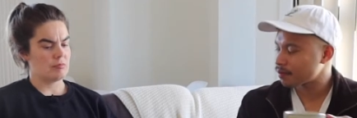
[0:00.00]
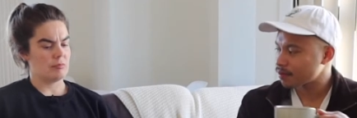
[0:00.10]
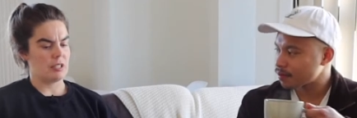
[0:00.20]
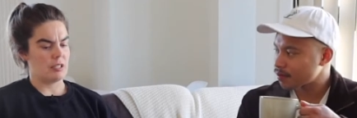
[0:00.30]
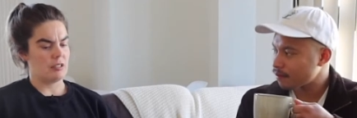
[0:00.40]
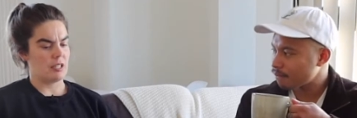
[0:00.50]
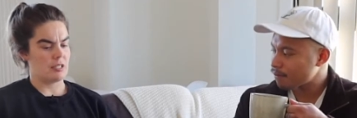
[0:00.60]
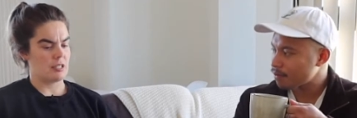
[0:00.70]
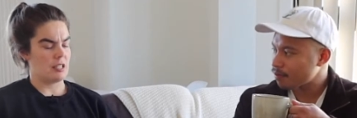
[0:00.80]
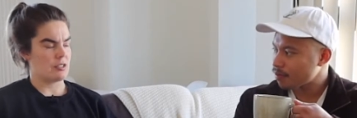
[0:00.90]
Speaker 1: yeah like i
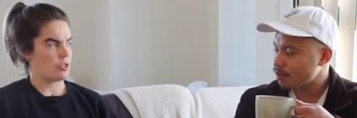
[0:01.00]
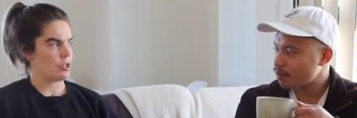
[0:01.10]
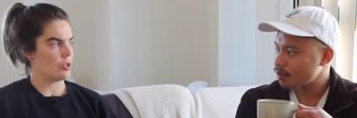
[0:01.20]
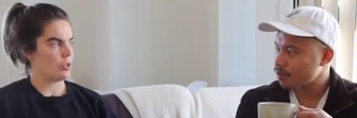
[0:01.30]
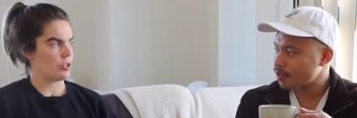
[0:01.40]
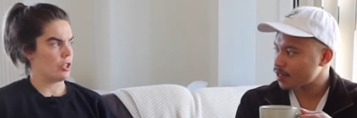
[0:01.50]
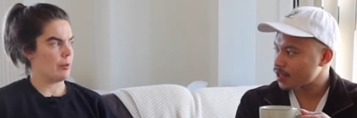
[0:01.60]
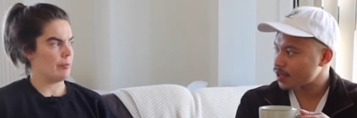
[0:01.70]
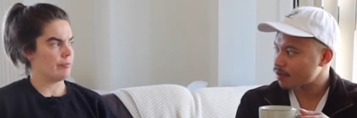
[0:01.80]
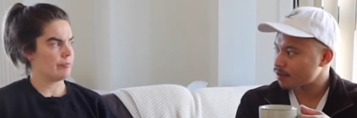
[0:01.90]
said that's a short
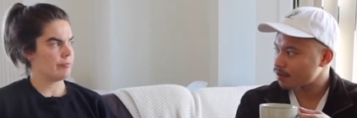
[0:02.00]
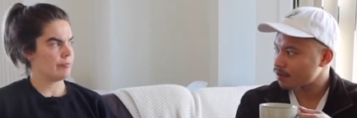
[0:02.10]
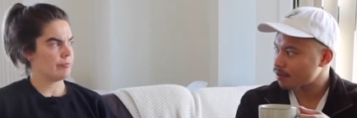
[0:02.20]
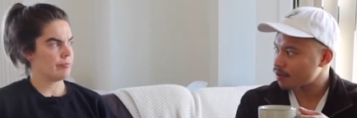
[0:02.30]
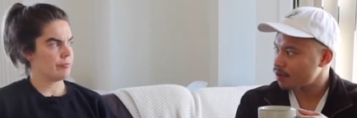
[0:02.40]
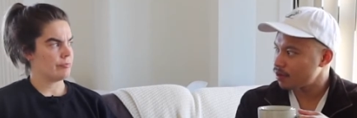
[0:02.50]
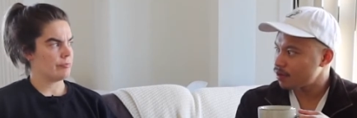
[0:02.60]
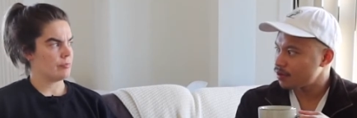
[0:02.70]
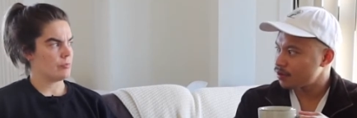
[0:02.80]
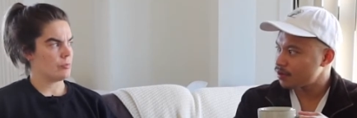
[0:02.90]
term
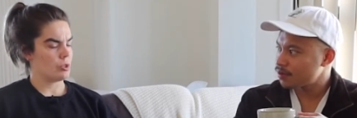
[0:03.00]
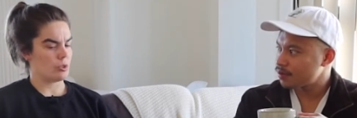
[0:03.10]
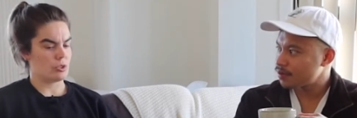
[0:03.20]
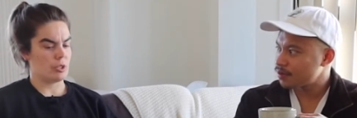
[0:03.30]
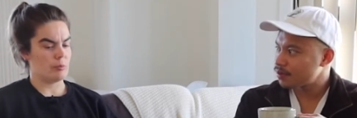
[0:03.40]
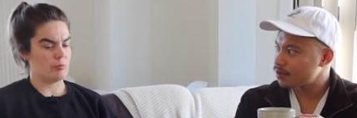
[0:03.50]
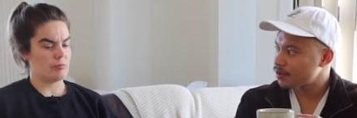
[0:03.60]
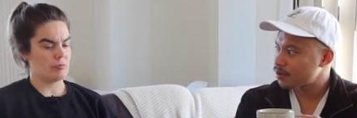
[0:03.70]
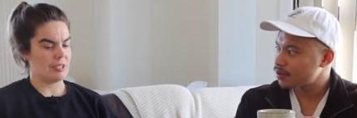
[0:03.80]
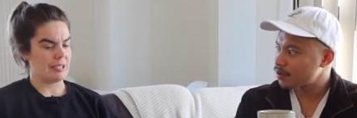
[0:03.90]
short term
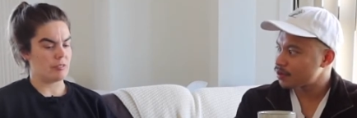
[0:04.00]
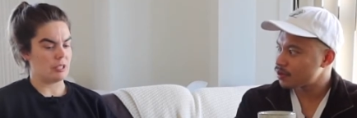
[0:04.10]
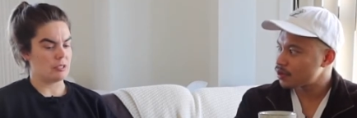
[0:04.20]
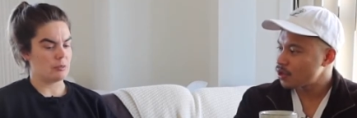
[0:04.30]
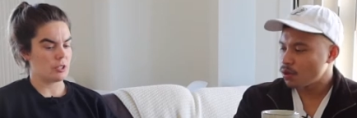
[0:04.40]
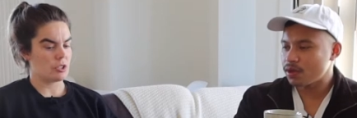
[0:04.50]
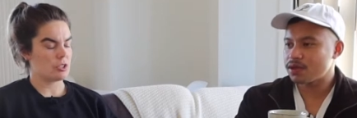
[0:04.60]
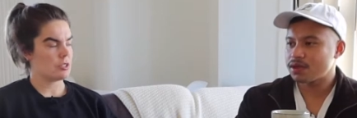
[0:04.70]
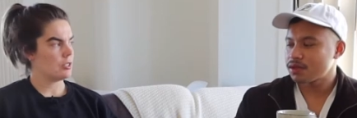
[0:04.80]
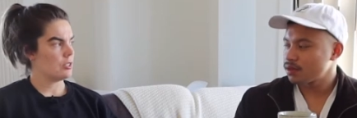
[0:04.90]
reliever which
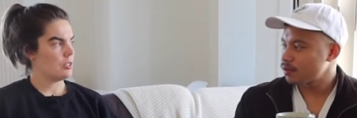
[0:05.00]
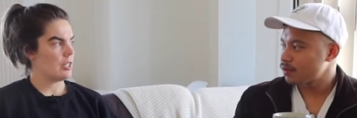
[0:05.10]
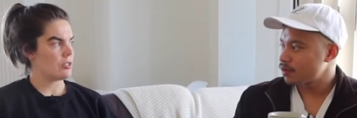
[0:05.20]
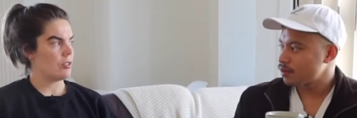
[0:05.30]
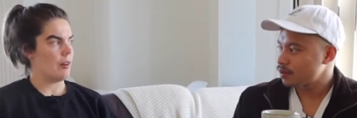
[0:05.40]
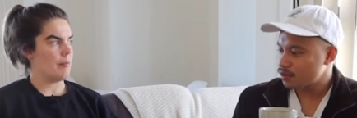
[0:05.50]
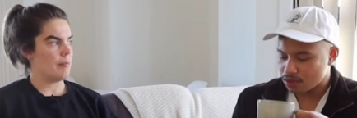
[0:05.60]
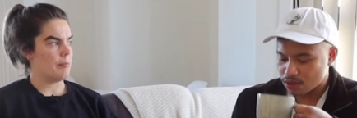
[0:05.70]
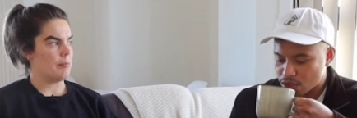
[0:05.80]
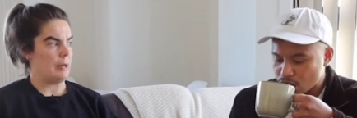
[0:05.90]
what? is not
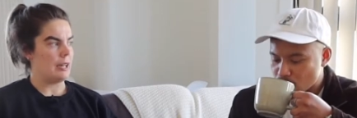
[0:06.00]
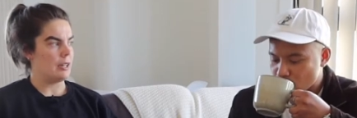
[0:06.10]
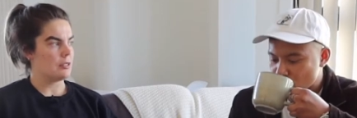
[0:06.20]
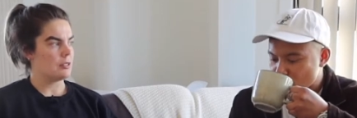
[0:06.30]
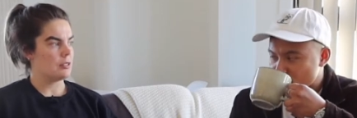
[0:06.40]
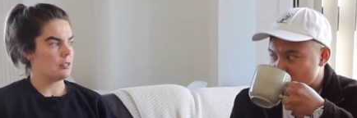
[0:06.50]
bad